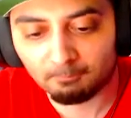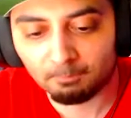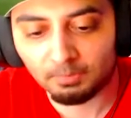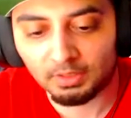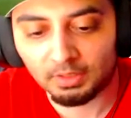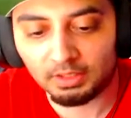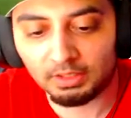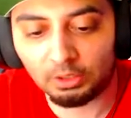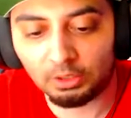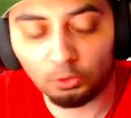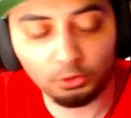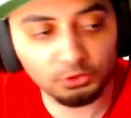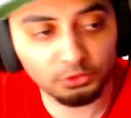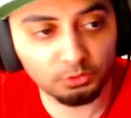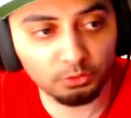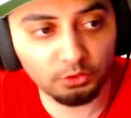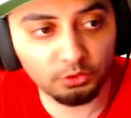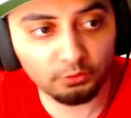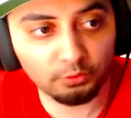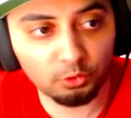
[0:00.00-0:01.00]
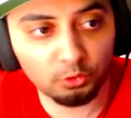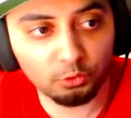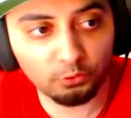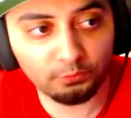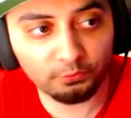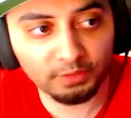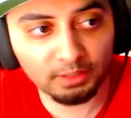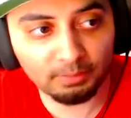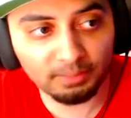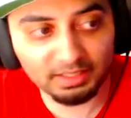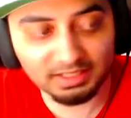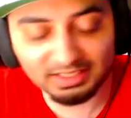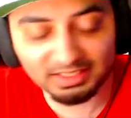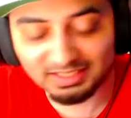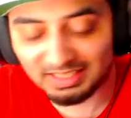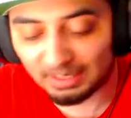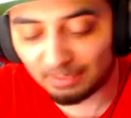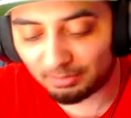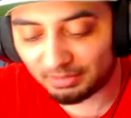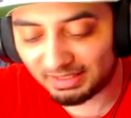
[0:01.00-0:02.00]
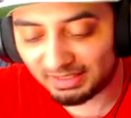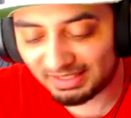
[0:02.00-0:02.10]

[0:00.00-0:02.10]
now also another cool thing about the Japanese